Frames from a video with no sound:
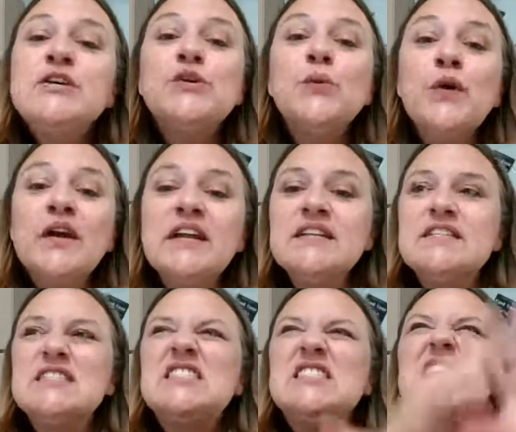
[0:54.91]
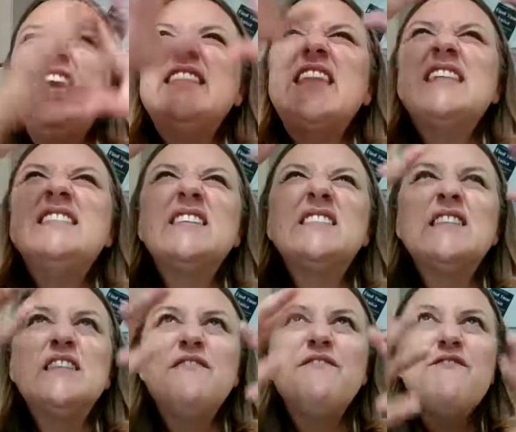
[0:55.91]
So we're going to take that down
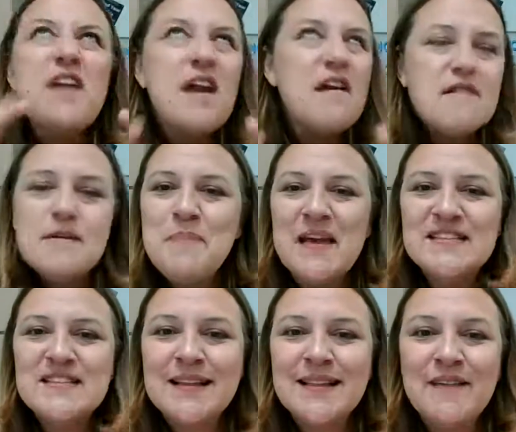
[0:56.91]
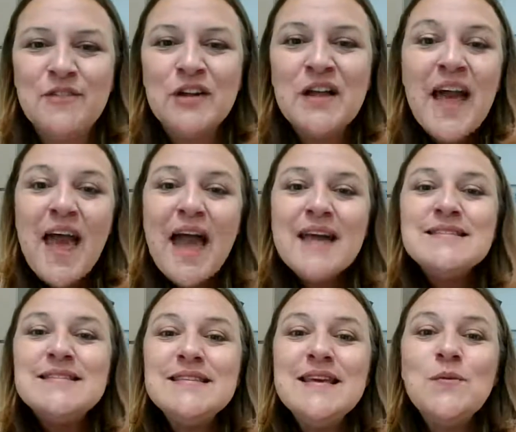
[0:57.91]
to the very basic level
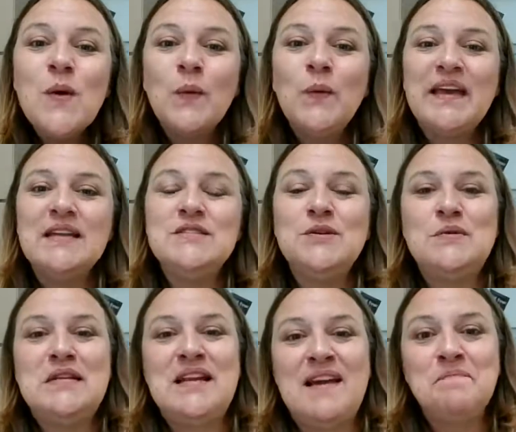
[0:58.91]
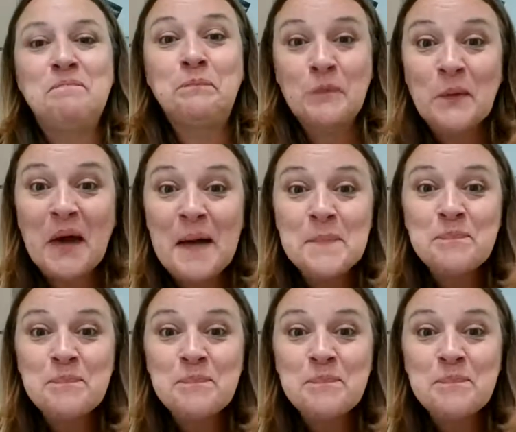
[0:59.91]
and see what we can do today. Okay?